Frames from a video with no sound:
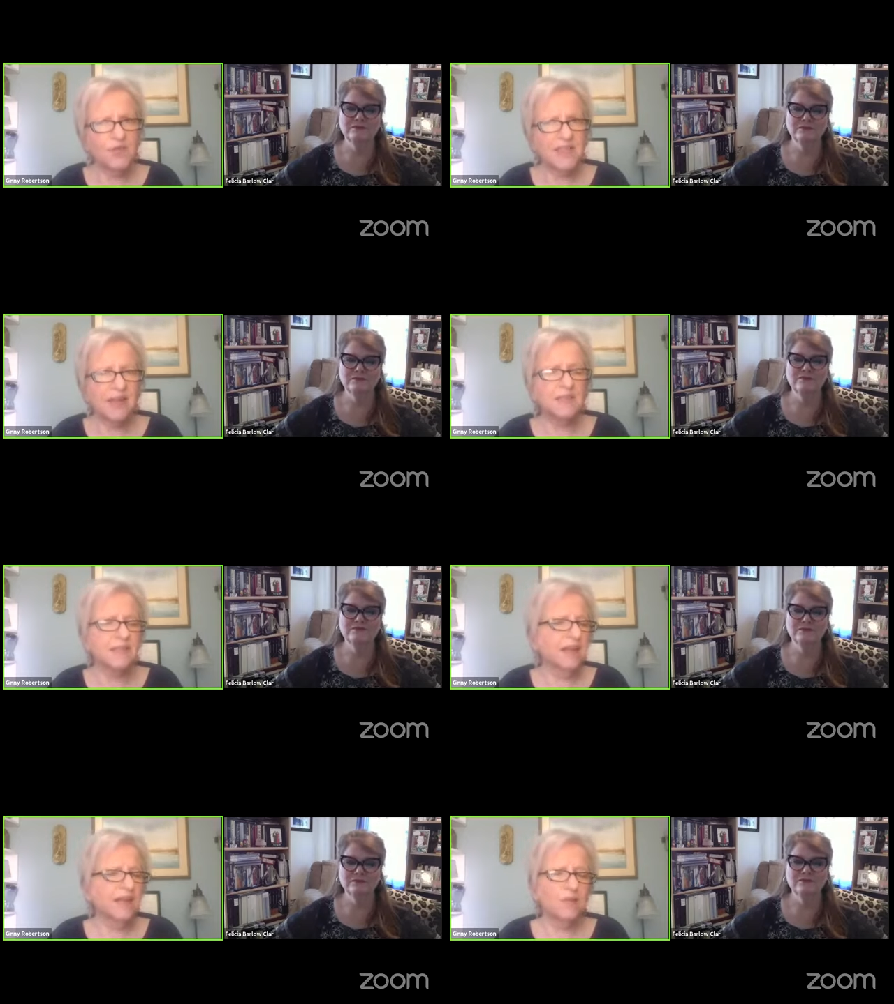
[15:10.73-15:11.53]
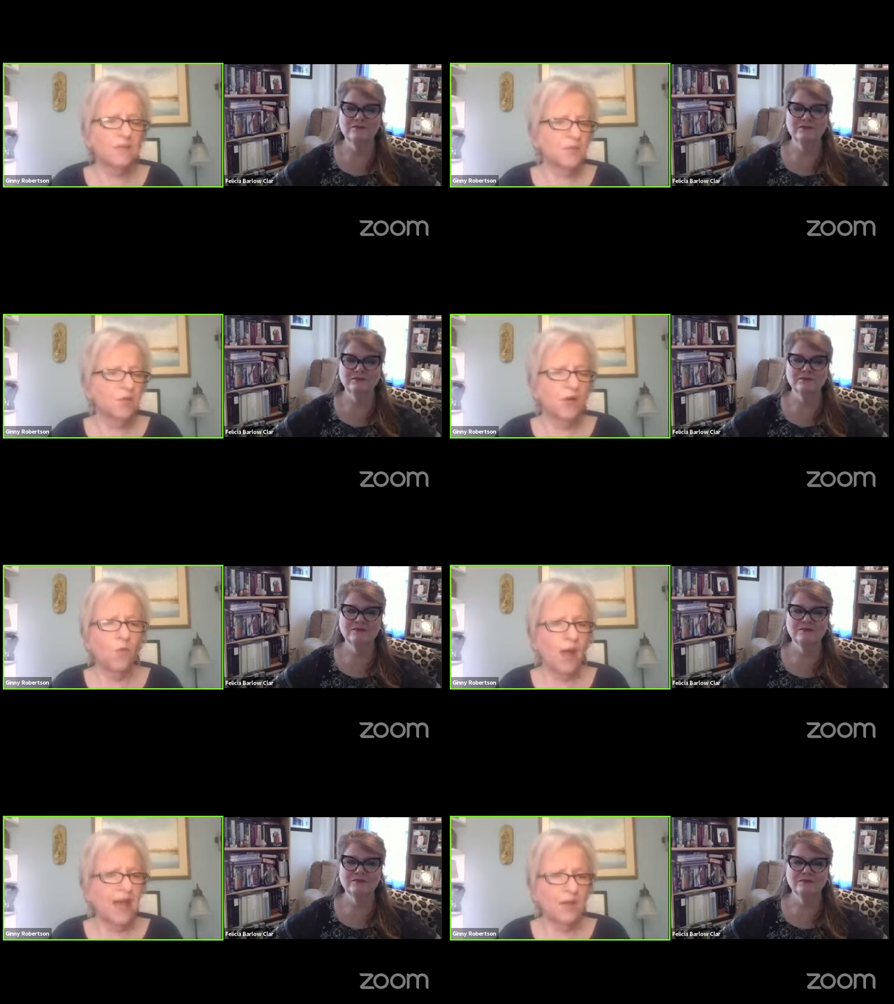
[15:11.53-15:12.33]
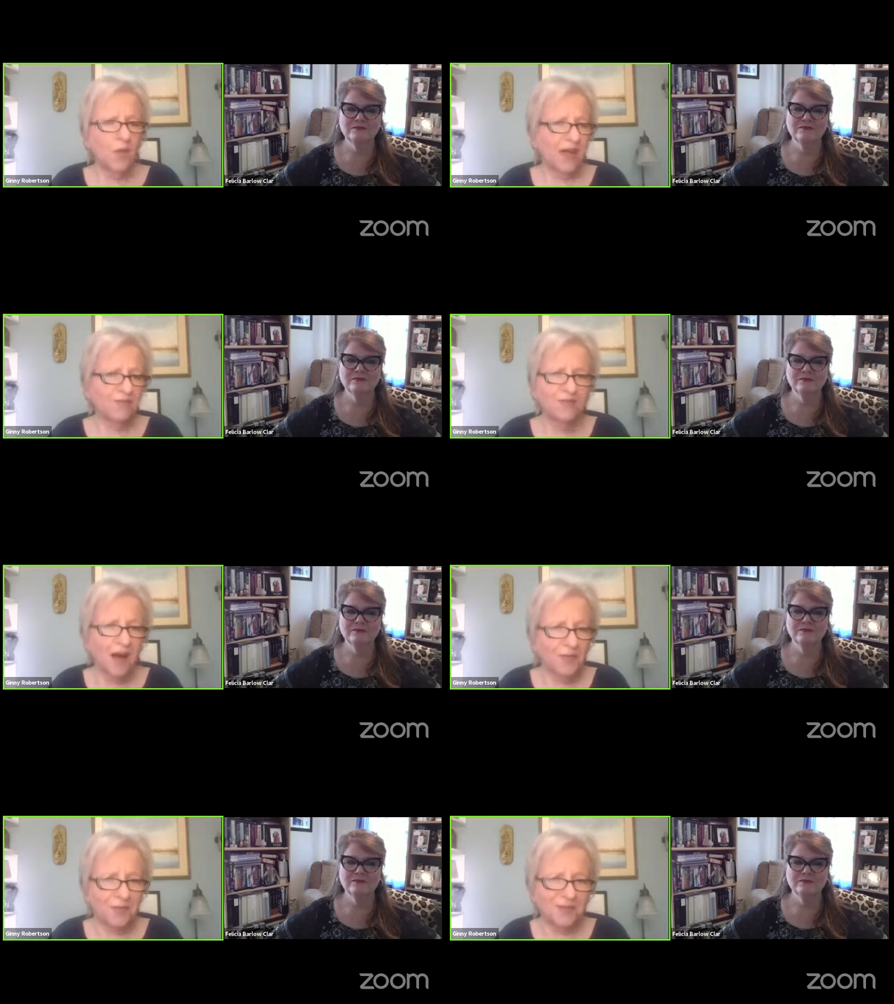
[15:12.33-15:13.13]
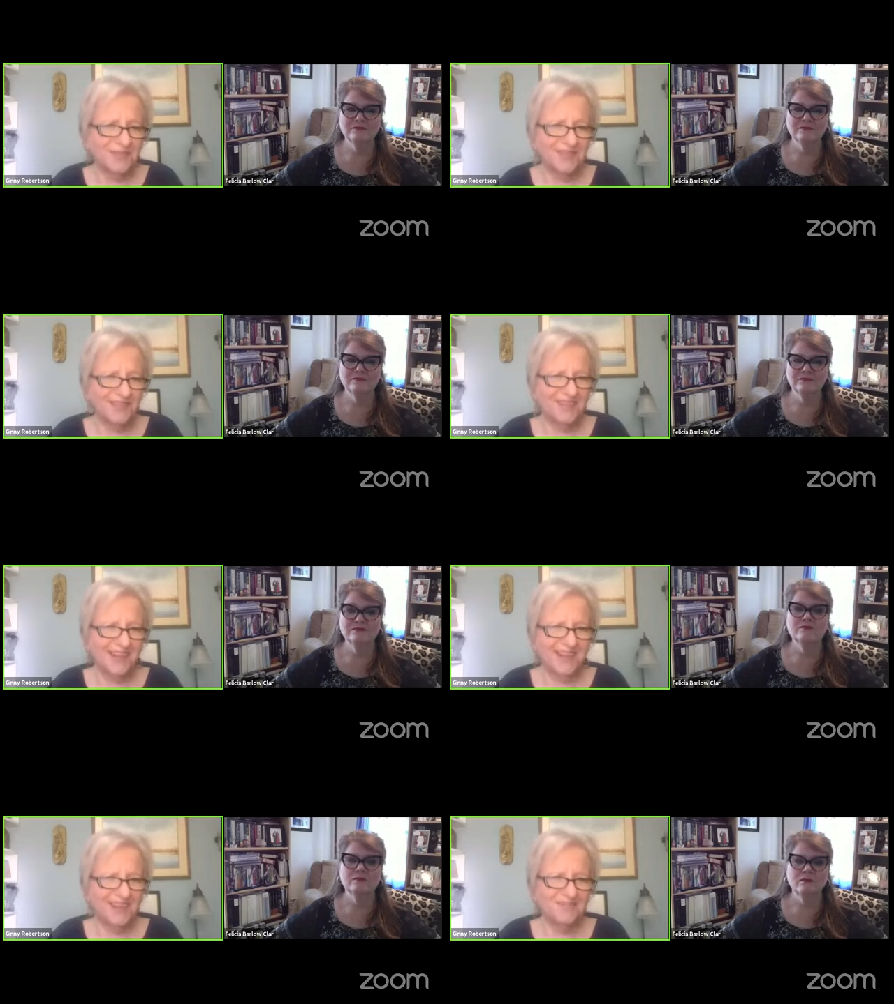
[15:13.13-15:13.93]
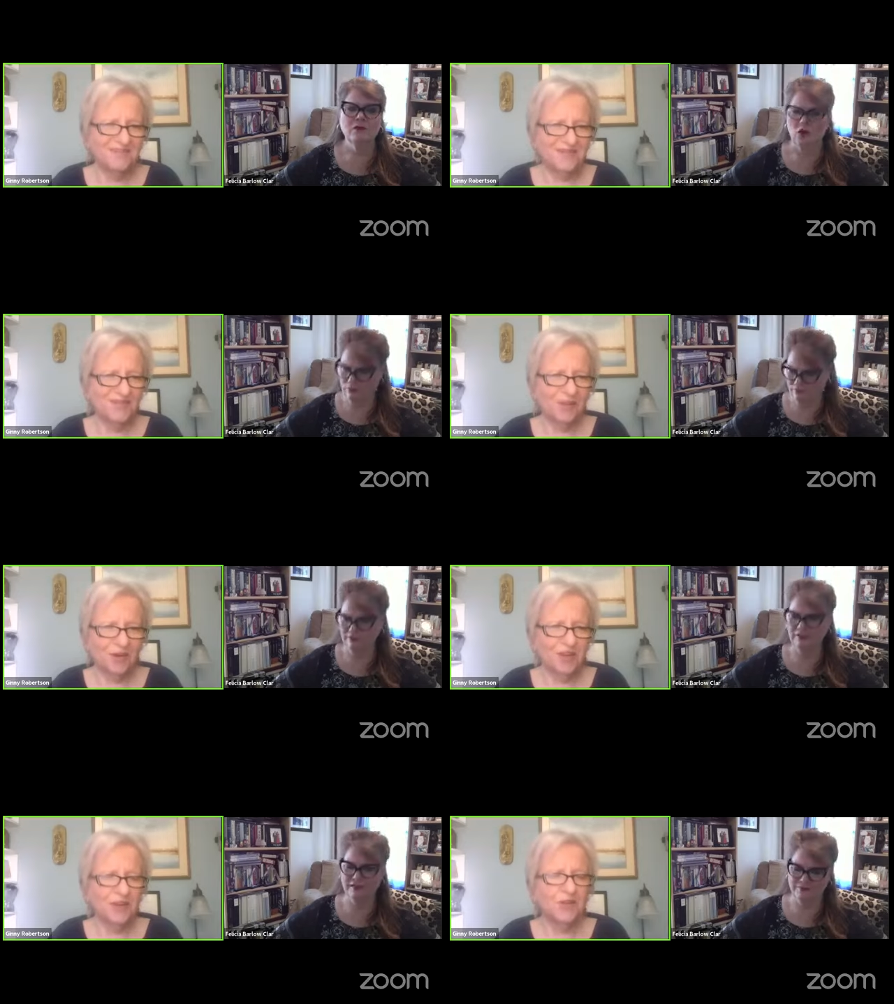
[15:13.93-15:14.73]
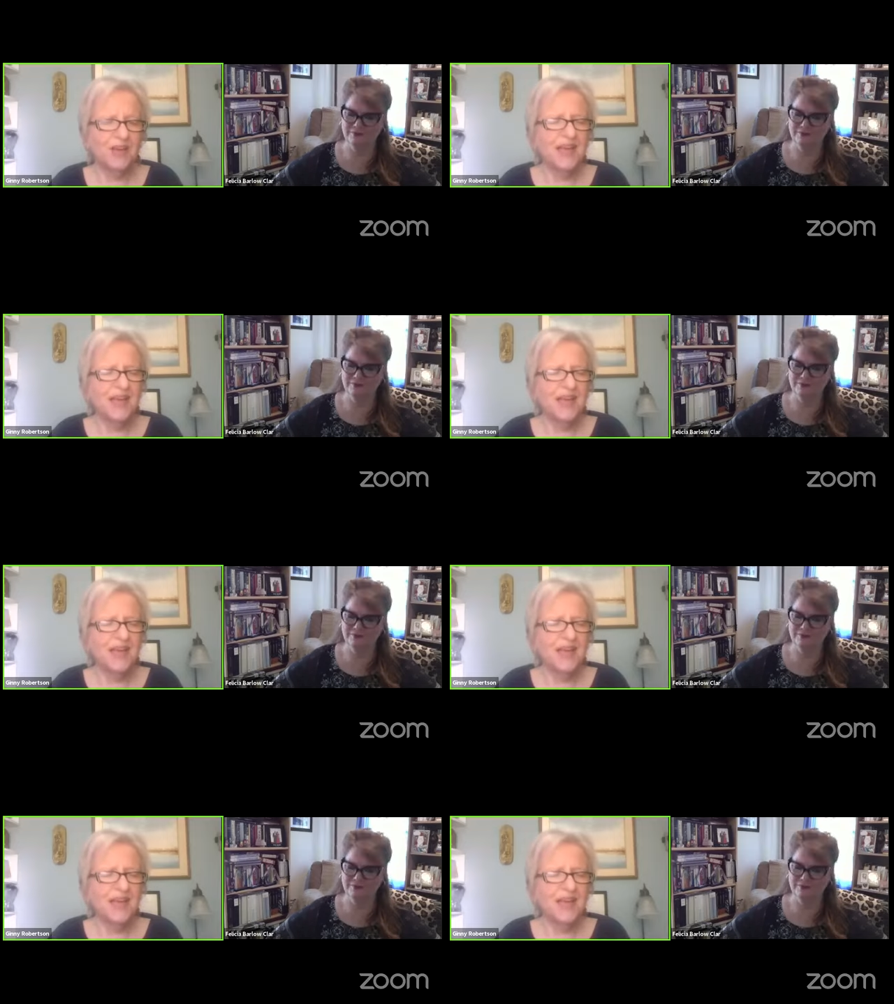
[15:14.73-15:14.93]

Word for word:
Speaker 1: sounded like he was way, way a father um, for you.